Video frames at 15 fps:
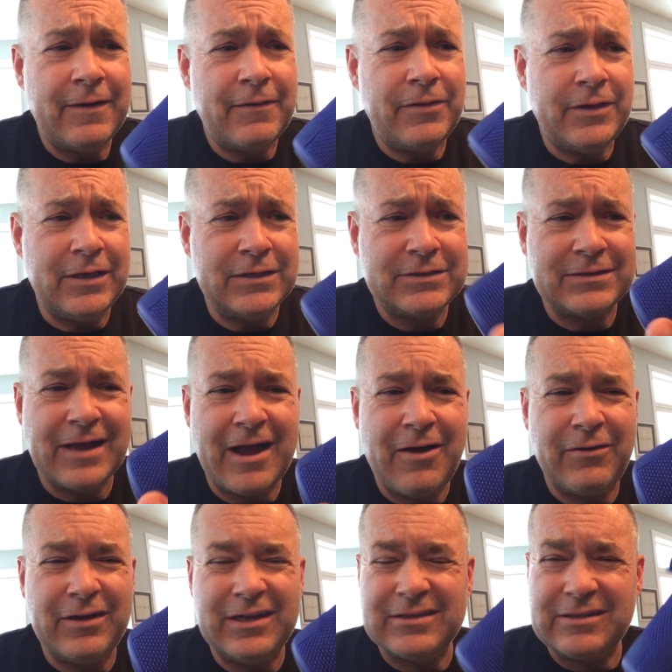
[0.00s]
The sound
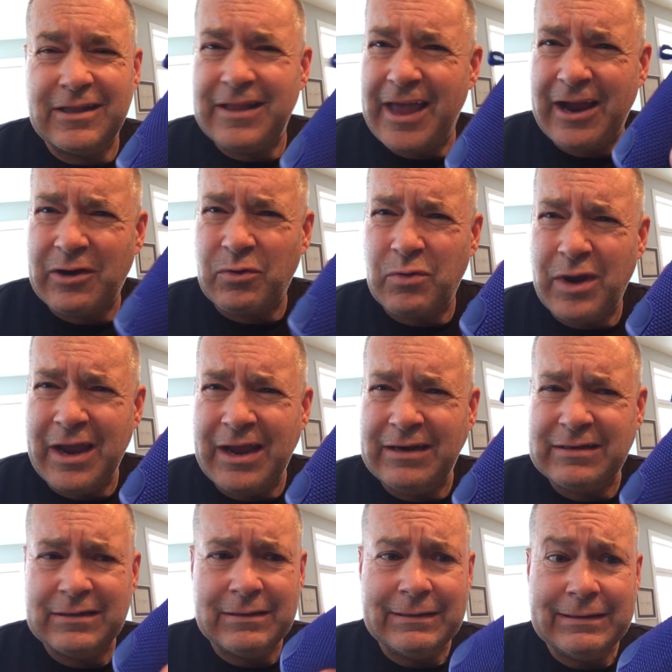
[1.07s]
isn't that great.
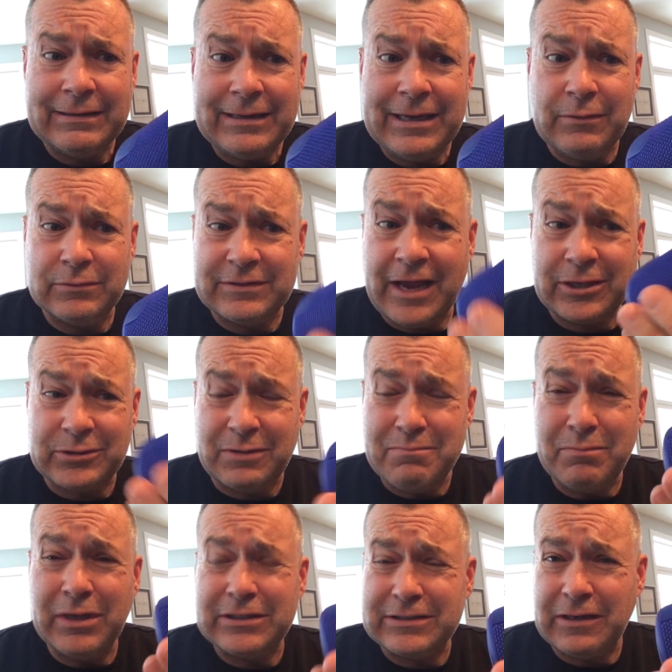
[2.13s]
It was actually
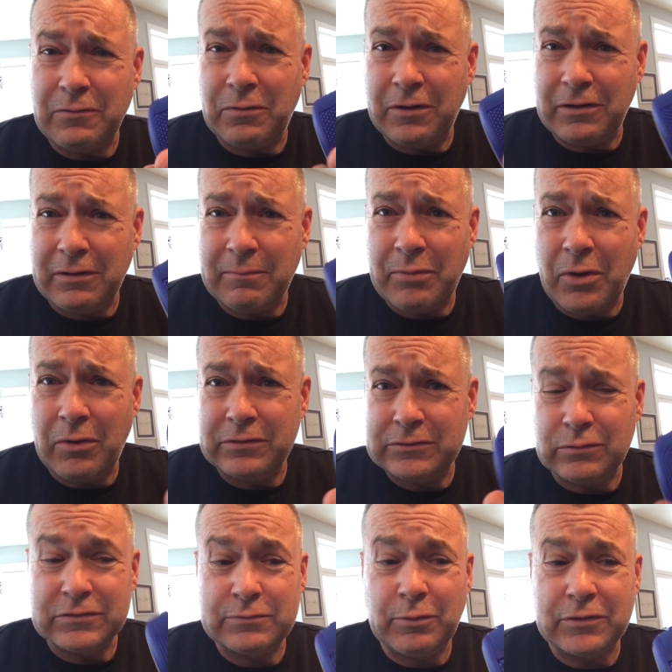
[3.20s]
missing one of the components it
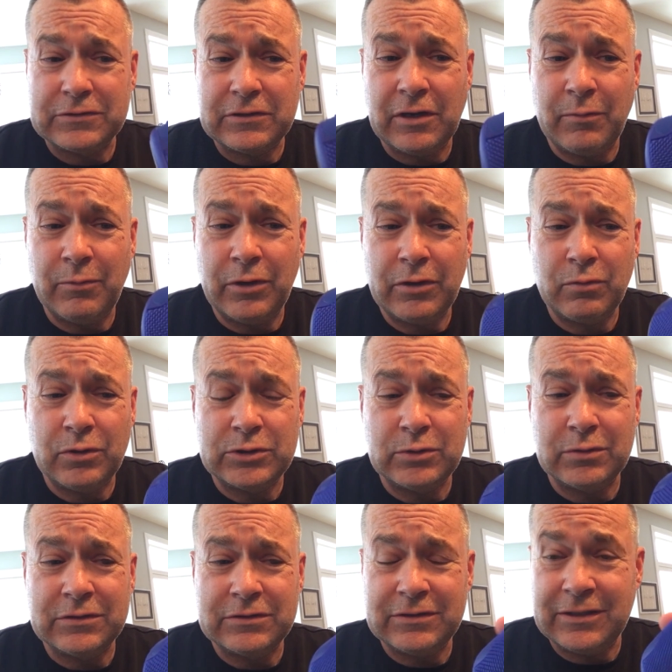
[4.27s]
was supposed to come with, which
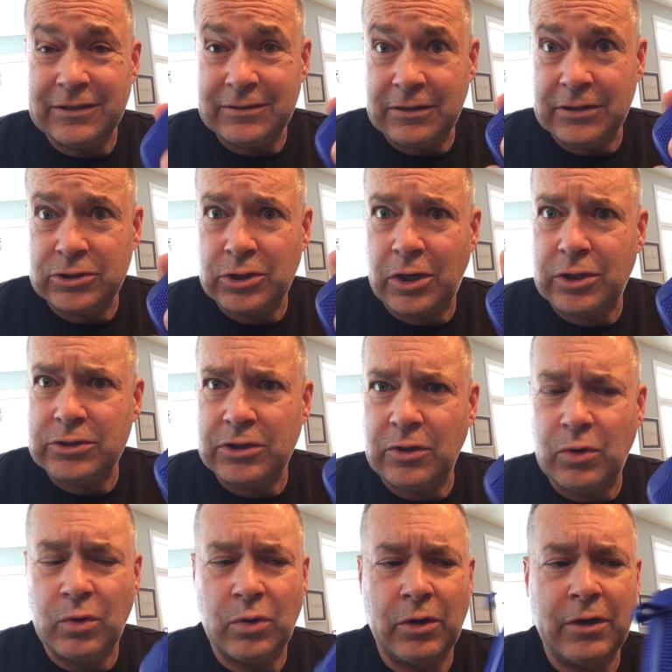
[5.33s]
was the charging
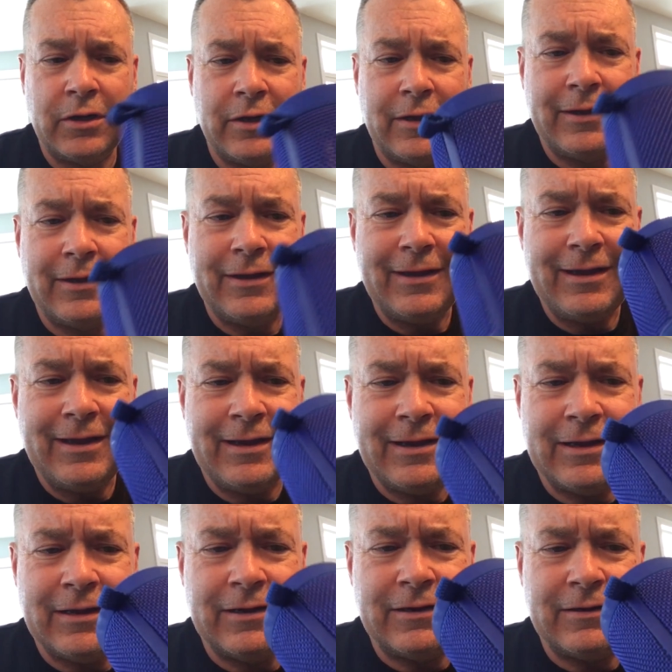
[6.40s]
cord.
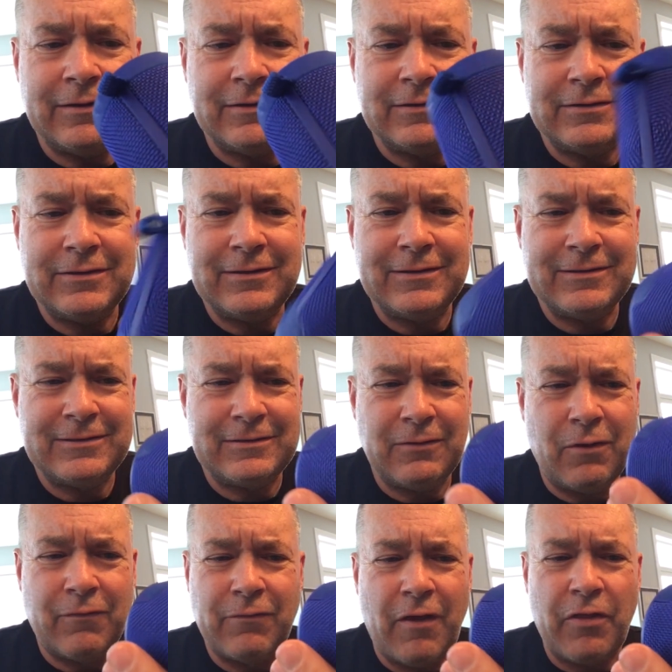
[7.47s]
And
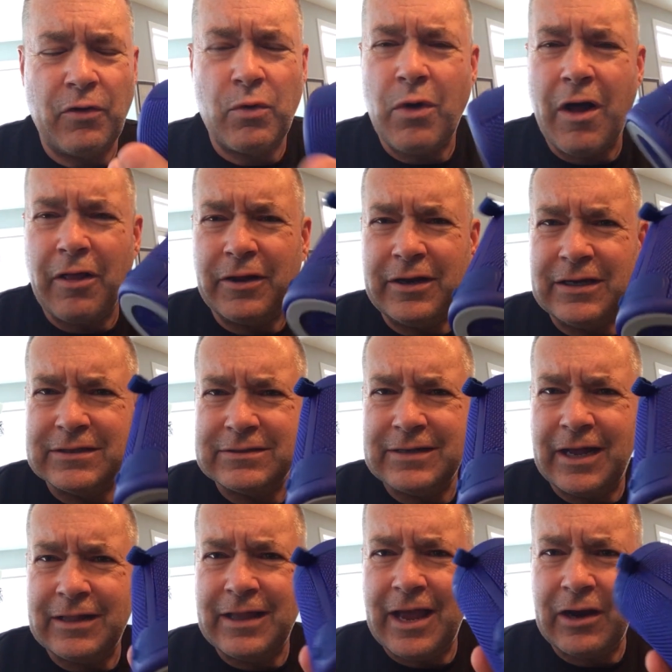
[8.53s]
overall, the quality is
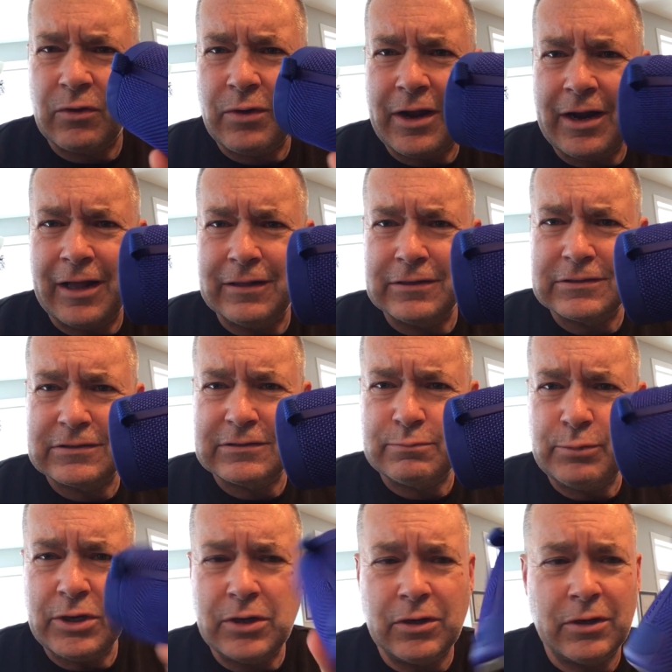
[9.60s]
not that great on this
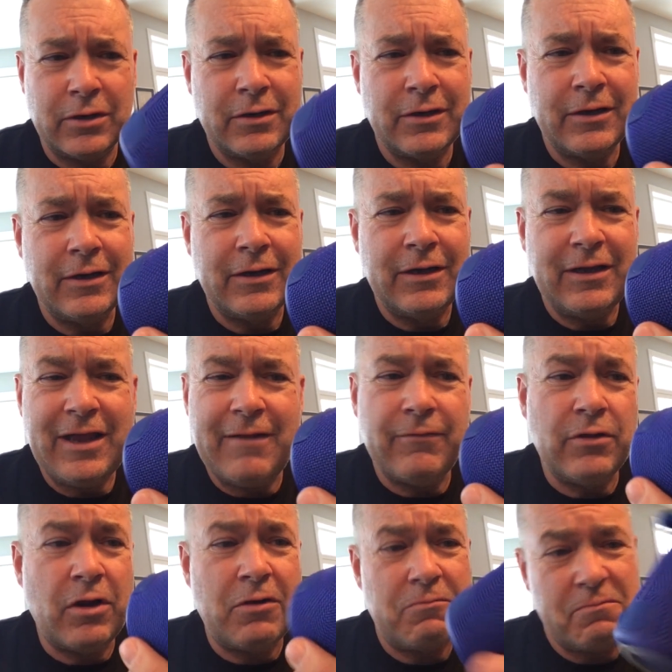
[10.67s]
speaker, even
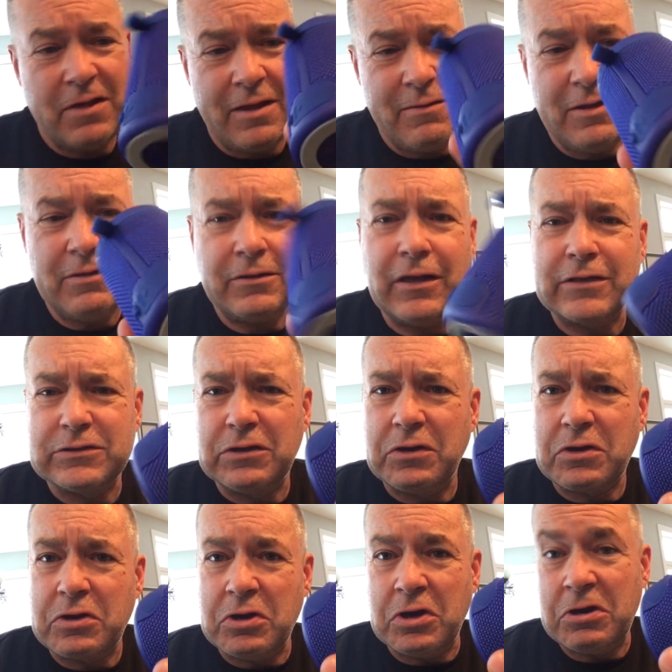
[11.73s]
though it does look
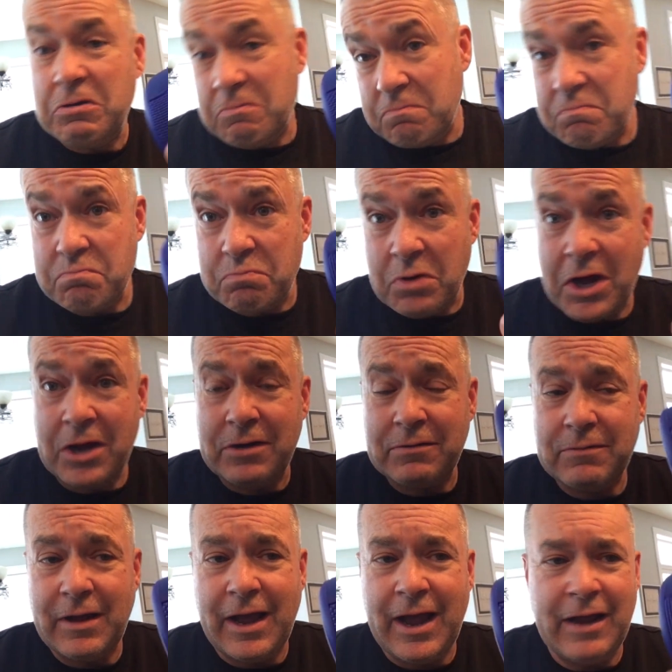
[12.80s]
good,
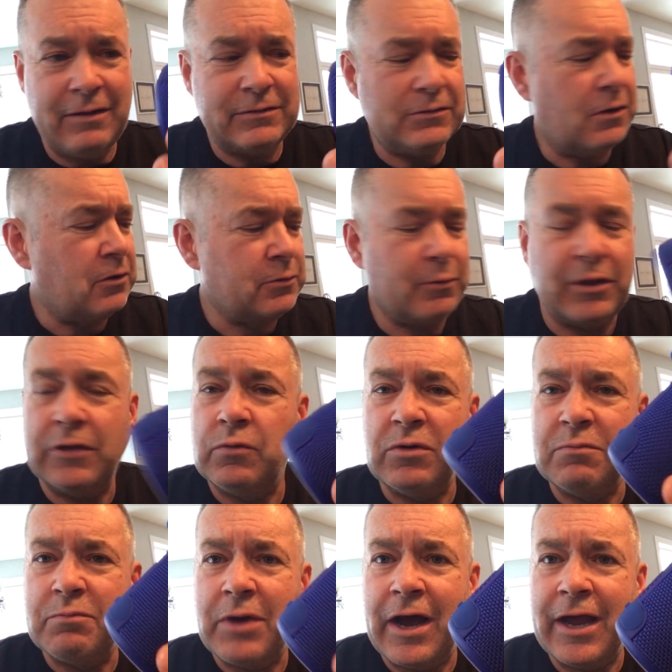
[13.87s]
but I ultimately
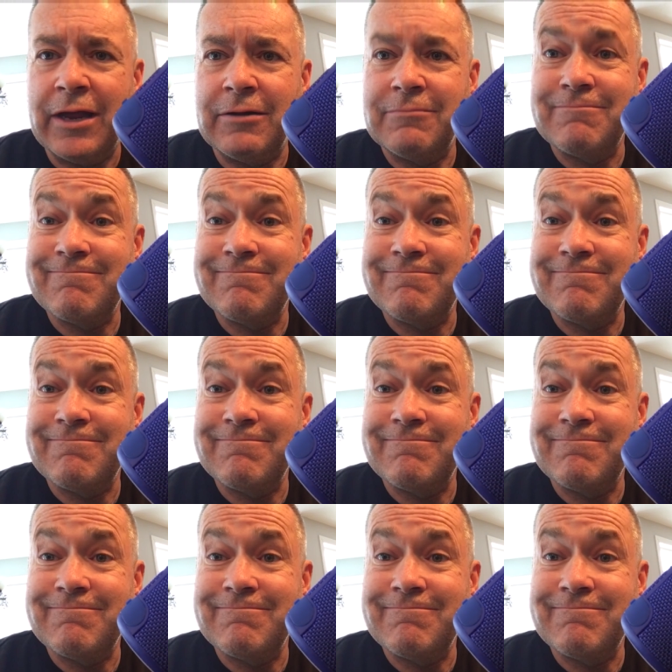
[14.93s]
wouldn't buy it.